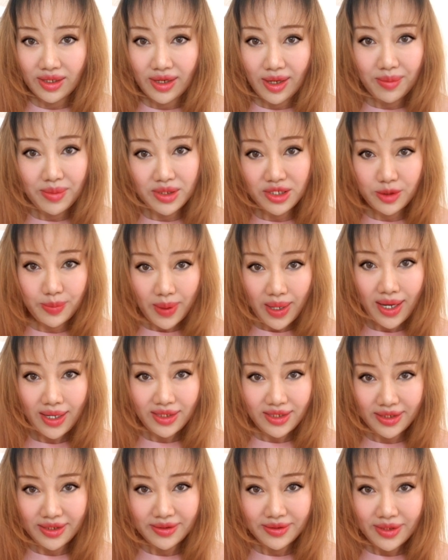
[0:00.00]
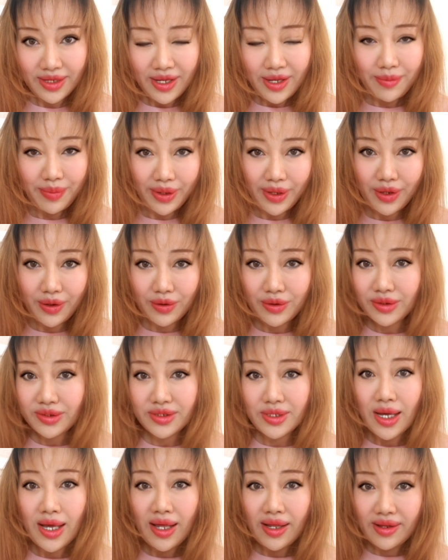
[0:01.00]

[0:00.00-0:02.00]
Communist Party because